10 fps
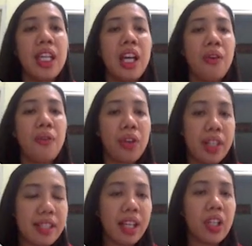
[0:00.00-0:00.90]
for the
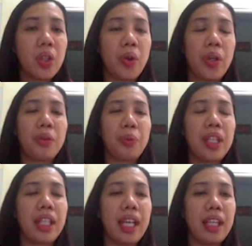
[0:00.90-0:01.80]
second coin we
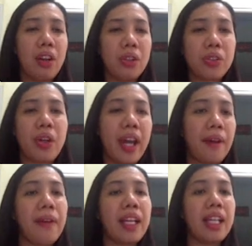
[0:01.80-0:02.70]
can also
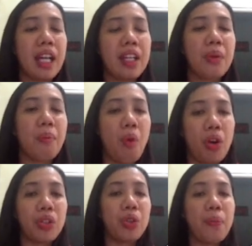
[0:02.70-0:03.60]
have another more
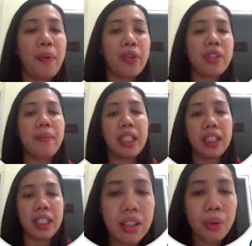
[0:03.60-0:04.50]
two
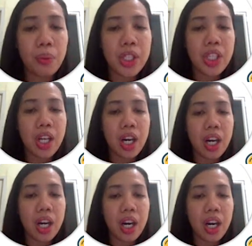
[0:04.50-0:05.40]
possibilities, which
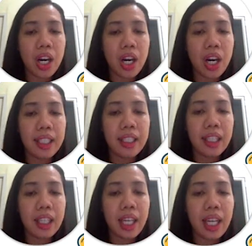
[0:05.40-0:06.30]
are head
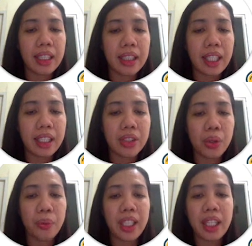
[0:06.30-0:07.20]
and tail. So we
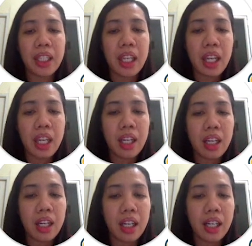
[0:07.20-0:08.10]
can
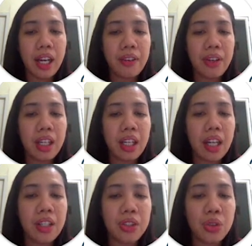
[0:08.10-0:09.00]
have
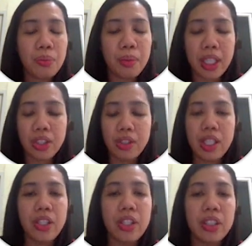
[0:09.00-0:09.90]
another two branches here.